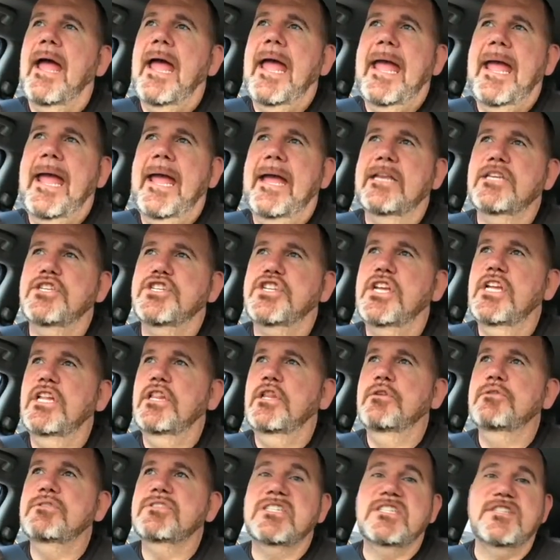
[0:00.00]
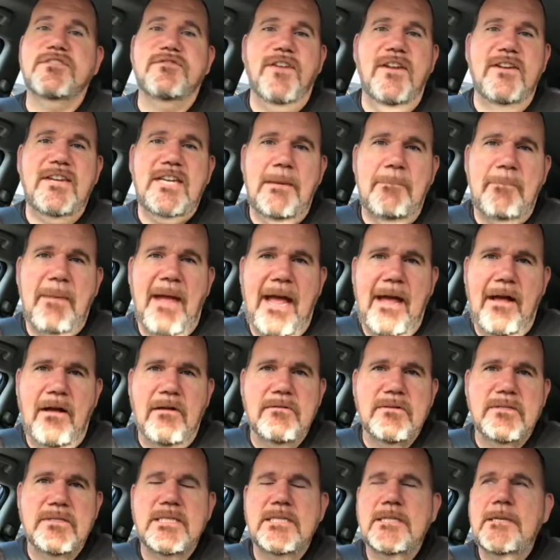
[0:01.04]
and she loses fifty
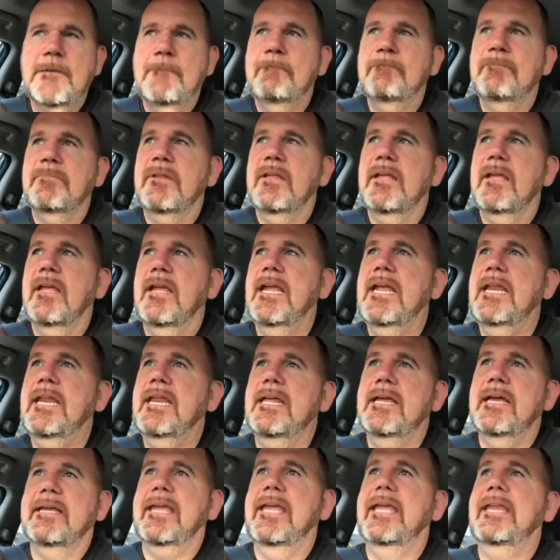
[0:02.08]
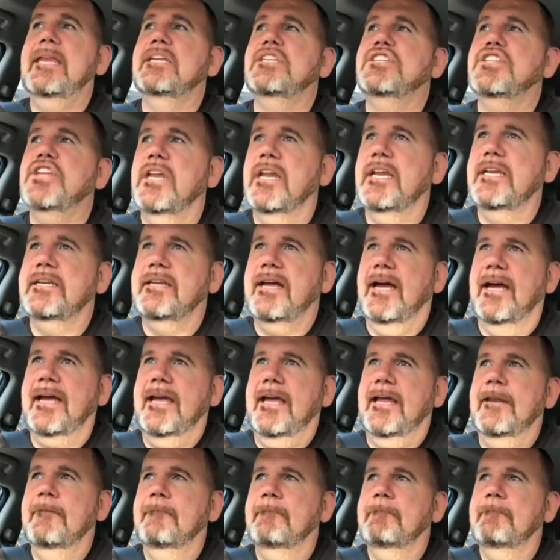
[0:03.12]
pounds eating a ketogenic diet